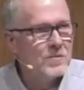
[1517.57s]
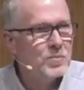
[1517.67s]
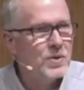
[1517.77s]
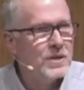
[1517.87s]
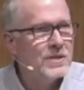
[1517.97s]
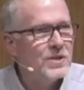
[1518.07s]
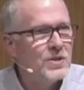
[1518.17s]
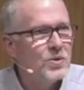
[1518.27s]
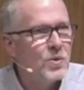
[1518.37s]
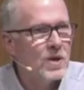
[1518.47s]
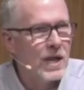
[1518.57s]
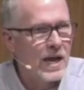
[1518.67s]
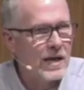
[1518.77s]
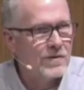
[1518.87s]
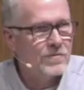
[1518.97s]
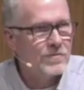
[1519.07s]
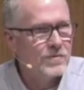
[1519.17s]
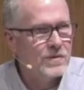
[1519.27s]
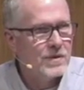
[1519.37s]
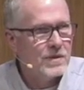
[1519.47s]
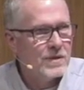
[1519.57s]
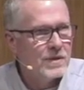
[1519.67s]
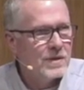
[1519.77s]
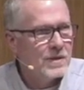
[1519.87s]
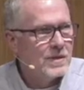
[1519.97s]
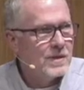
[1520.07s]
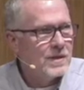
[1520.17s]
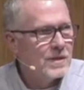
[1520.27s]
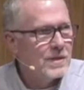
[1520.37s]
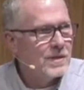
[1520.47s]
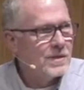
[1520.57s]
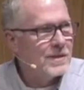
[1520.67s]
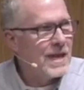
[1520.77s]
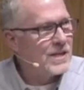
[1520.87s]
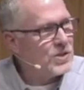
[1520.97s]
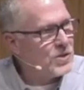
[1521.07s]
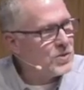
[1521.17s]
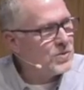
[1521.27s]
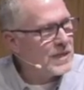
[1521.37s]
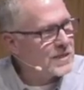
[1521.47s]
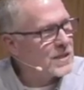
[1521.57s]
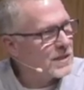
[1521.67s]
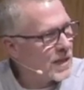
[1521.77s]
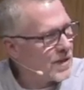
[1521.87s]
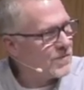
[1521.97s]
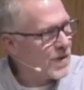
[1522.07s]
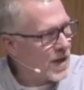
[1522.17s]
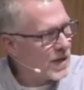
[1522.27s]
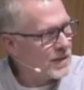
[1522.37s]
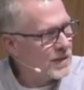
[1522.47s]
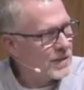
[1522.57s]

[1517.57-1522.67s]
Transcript: put into your life that you need to love on,